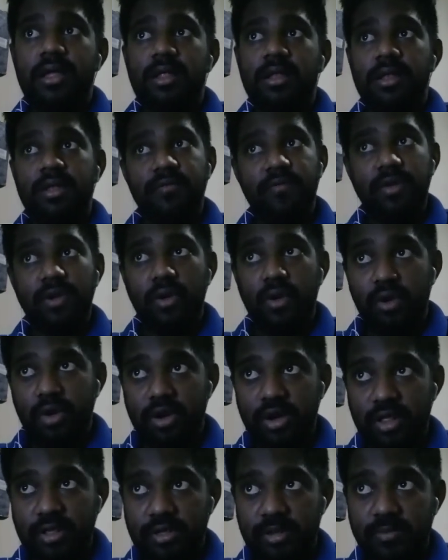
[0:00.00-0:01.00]
Living
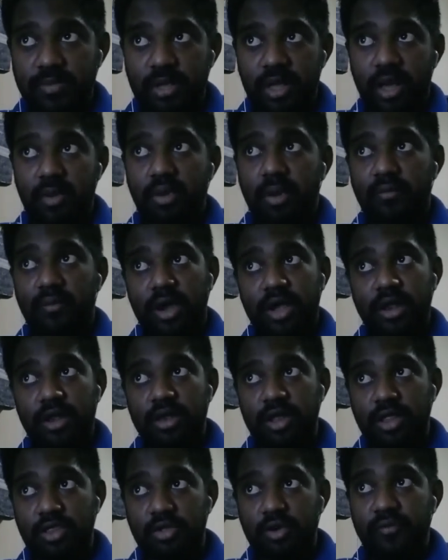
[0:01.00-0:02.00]
organisms have a wide
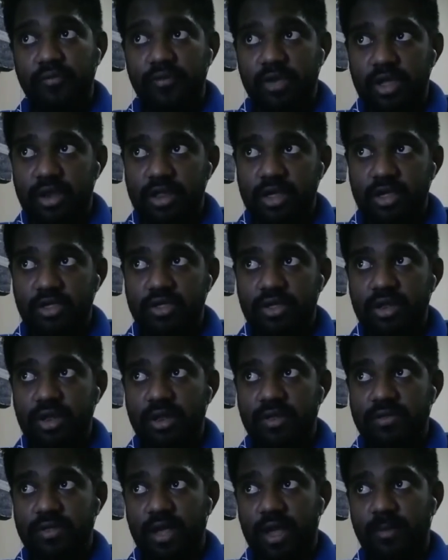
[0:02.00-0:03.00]
range of variation in
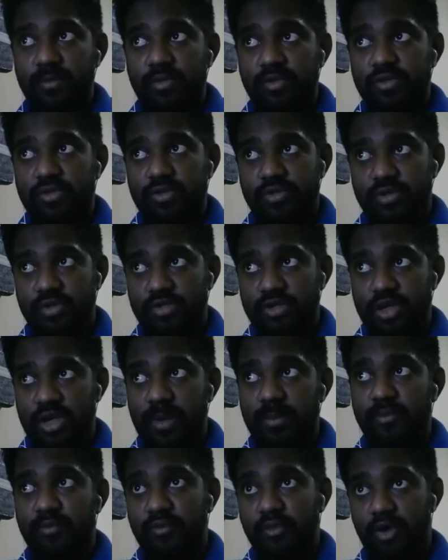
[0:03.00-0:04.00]
size,
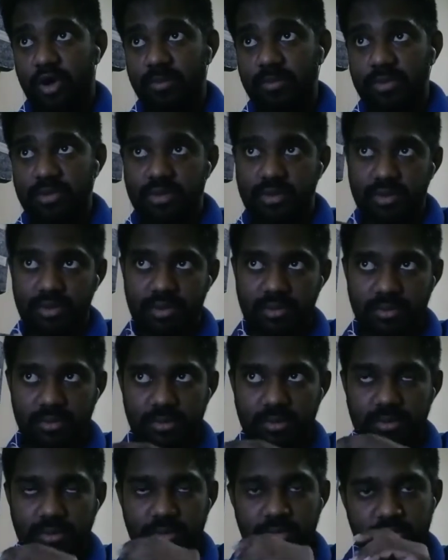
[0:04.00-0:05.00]
shape, form,
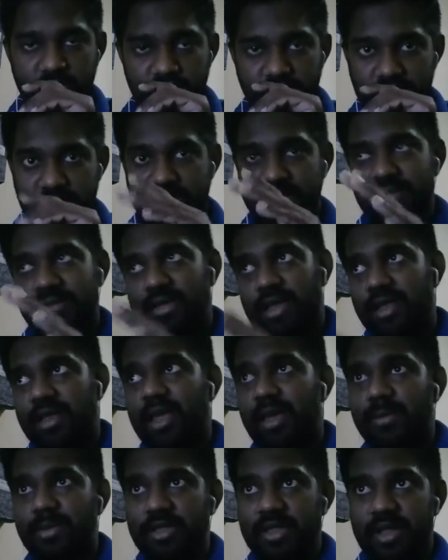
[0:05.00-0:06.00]
and
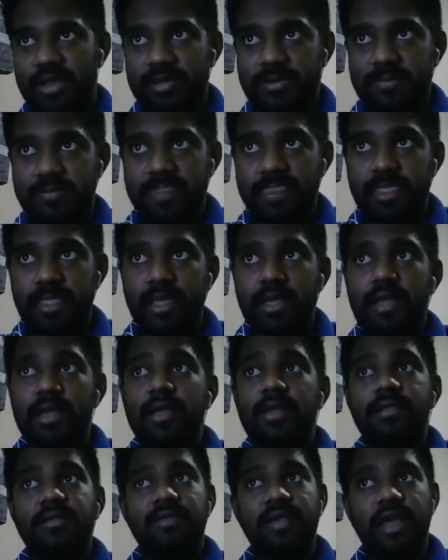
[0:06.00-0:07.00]
habitat.
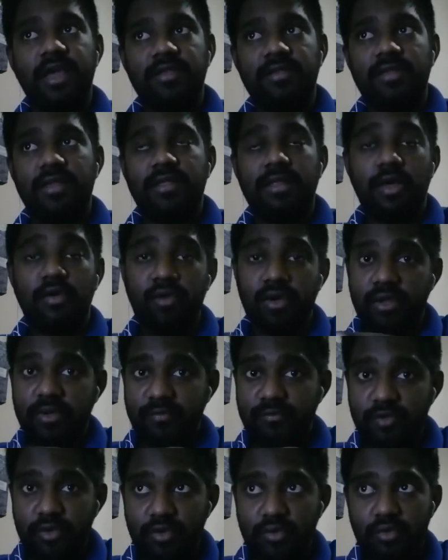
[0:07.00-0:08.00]
Size. Now
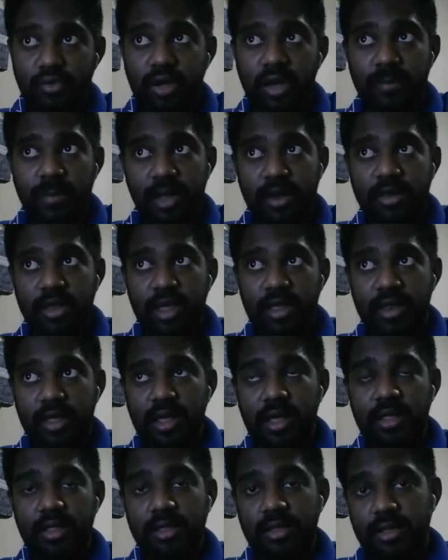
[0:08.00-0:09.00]
if you took a
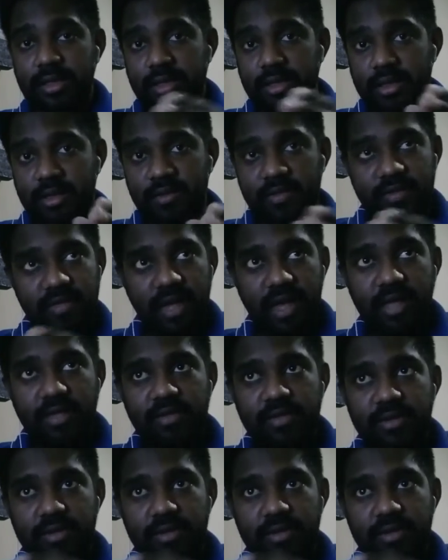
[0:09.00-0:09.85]
bacteria, its size